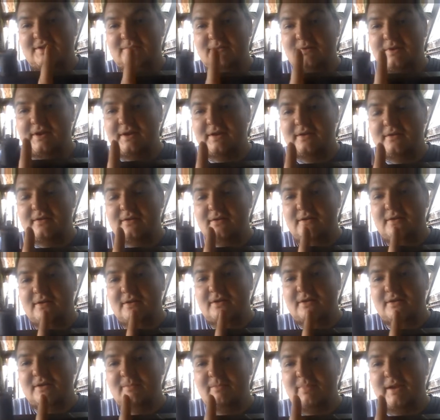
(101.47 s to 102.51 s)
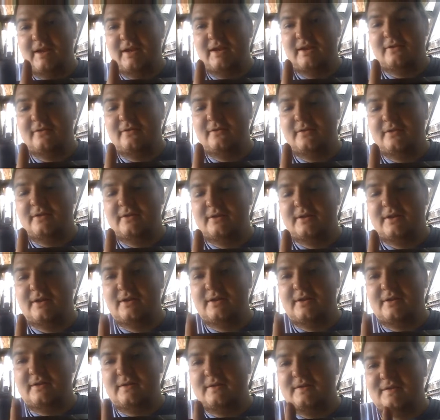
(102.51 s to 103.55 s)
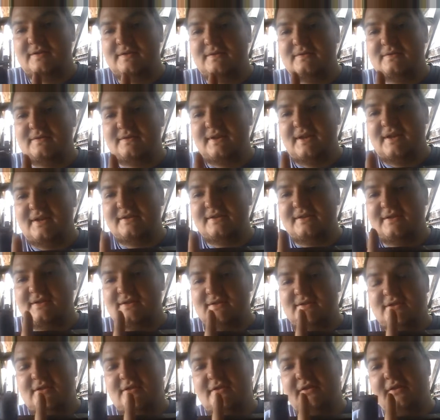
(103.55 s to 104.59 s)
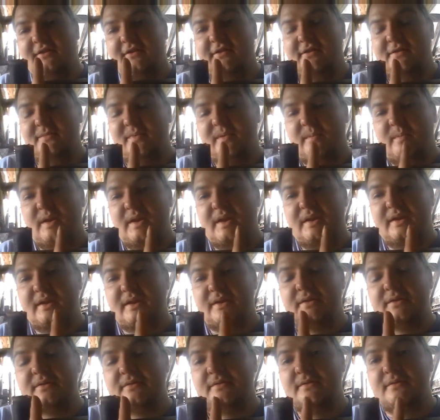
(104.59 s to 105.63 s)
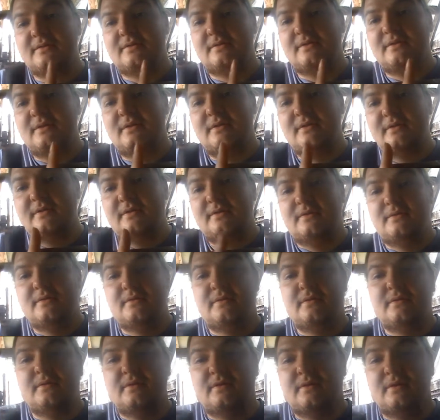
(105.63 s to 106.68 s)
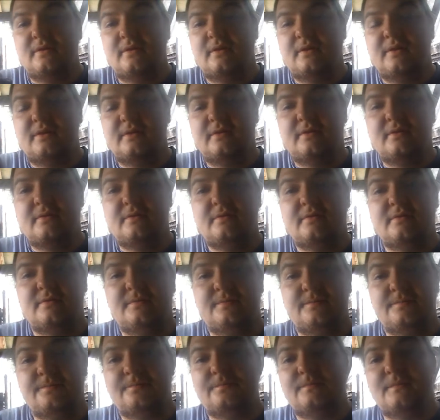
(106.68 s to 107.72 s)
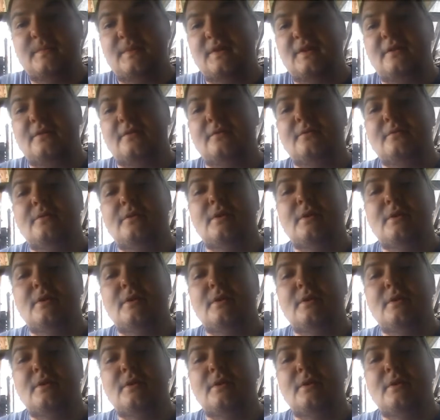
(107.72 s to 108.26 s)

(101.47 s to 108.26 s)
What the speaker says: way depending on the size of the stock you're going to be bending. Alright, so